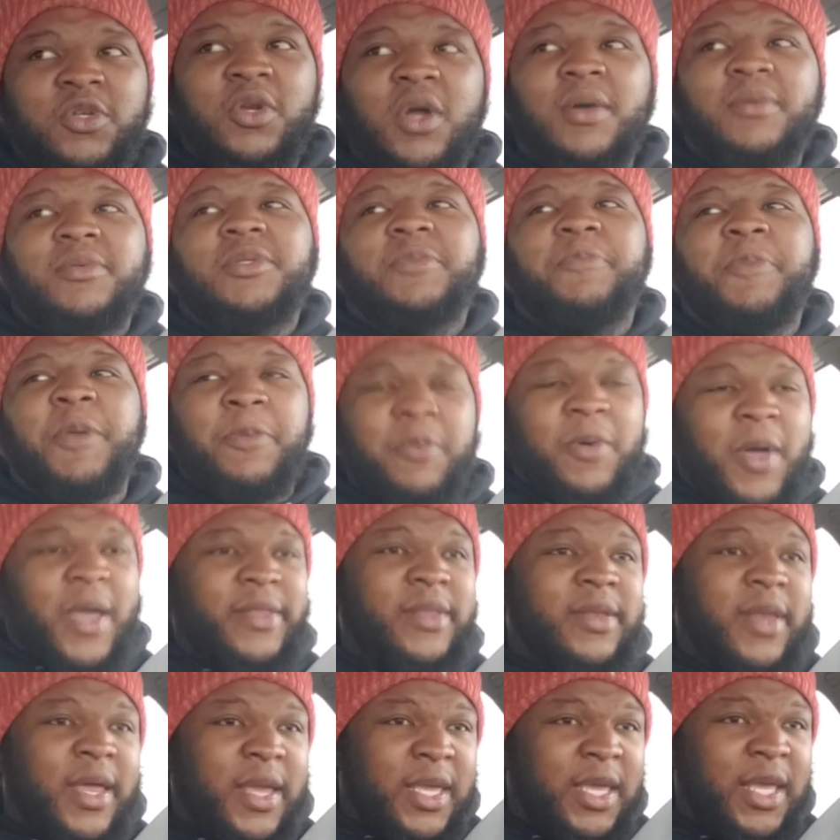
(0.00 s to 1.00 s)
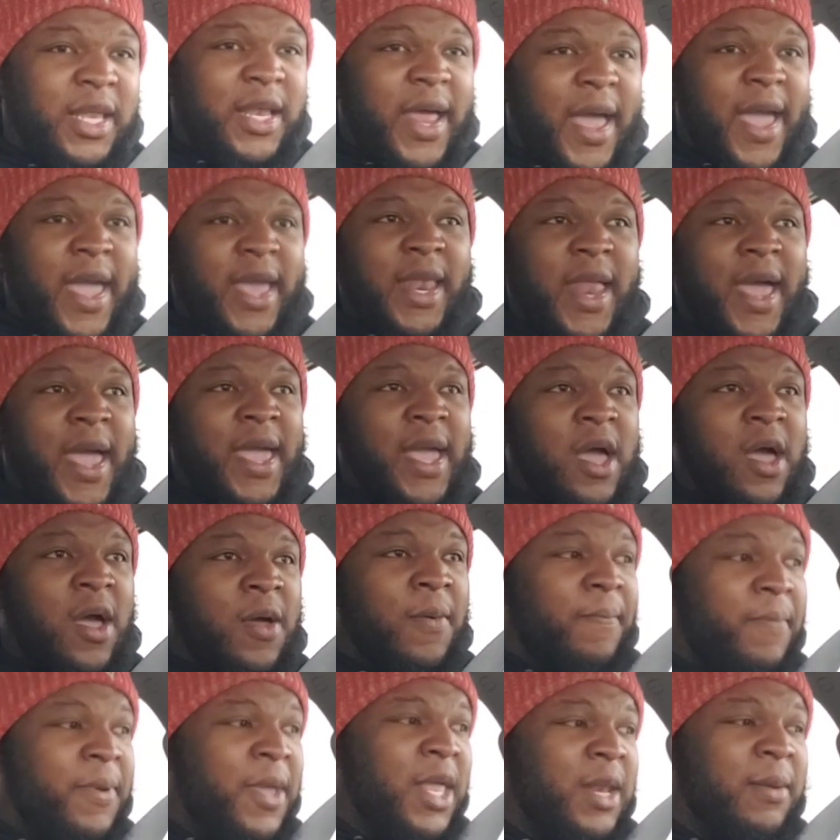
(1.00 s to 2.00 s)
You know what I'm saying? People acting like he like like
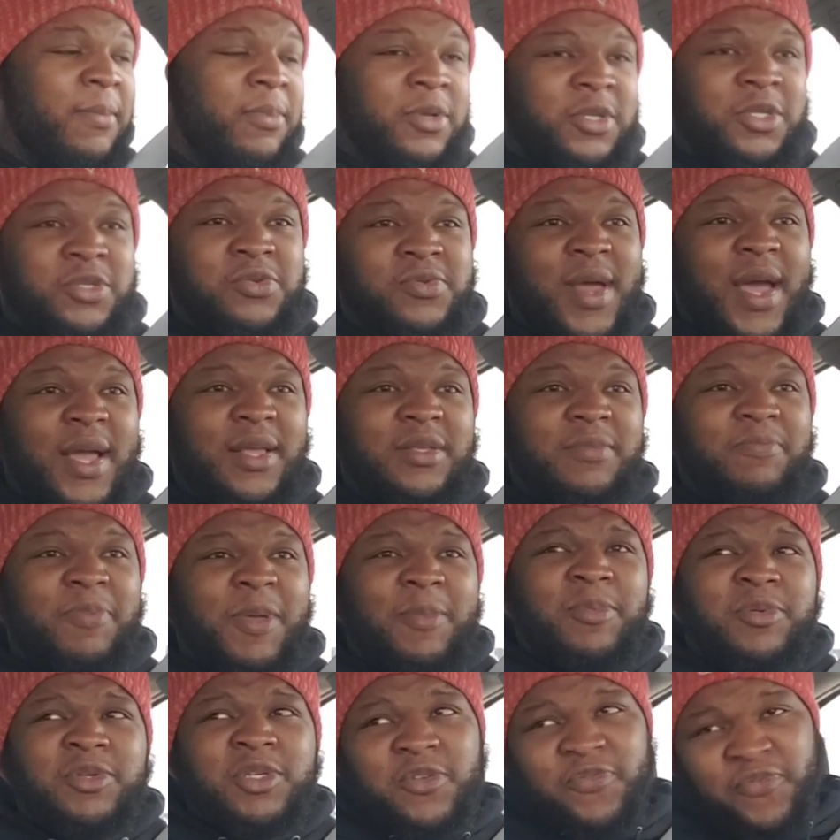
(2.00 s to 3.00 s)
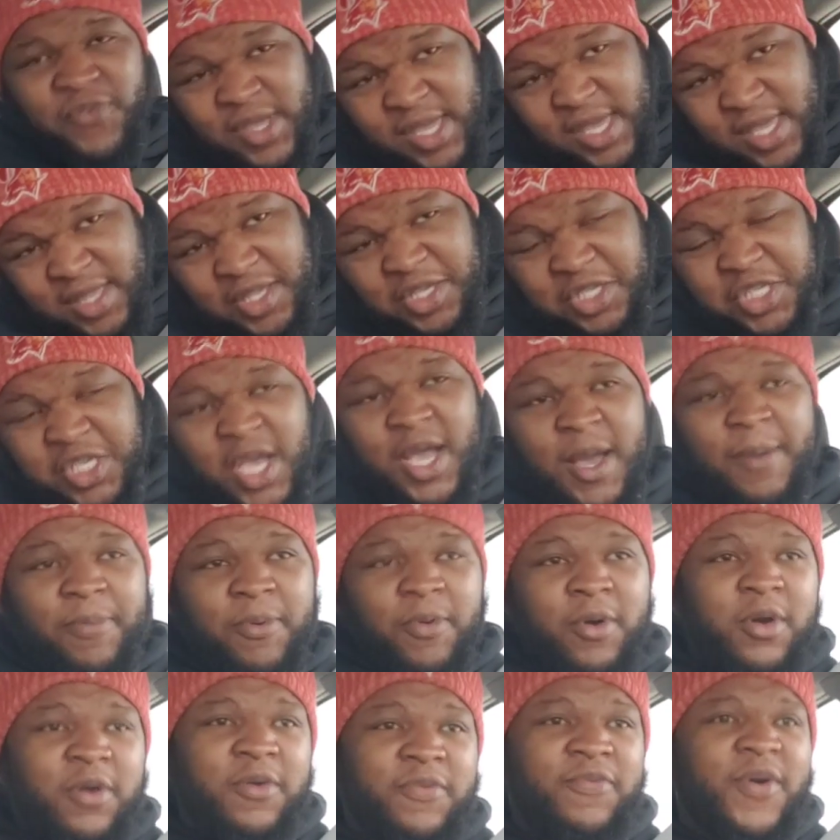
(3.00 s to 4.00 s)
unbeatable. You know, people just forget the Sean
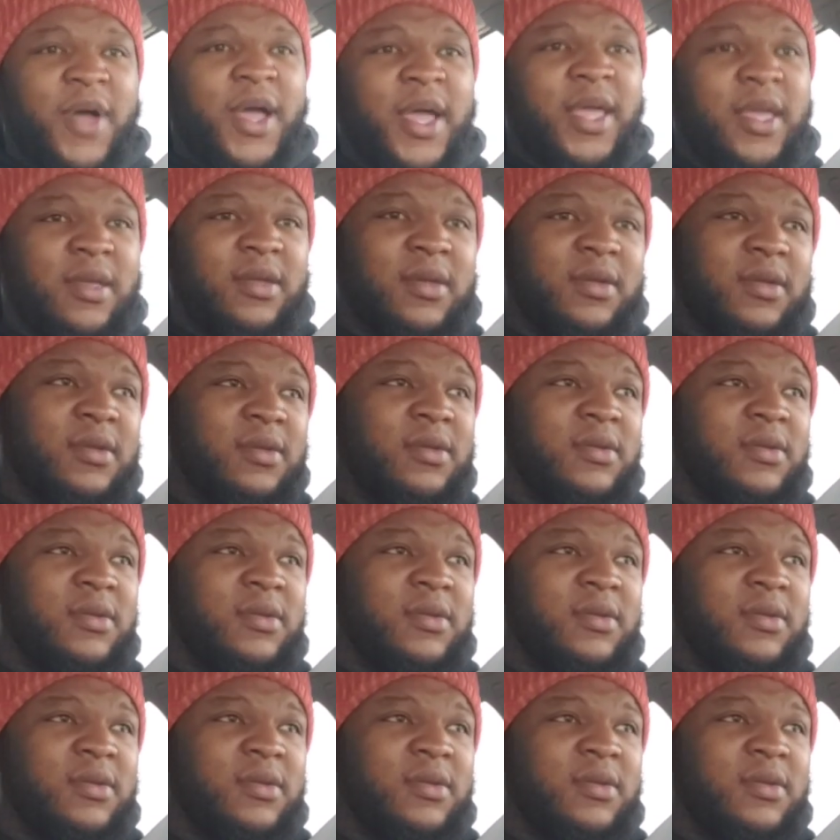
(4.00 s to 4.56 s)
Porter fight.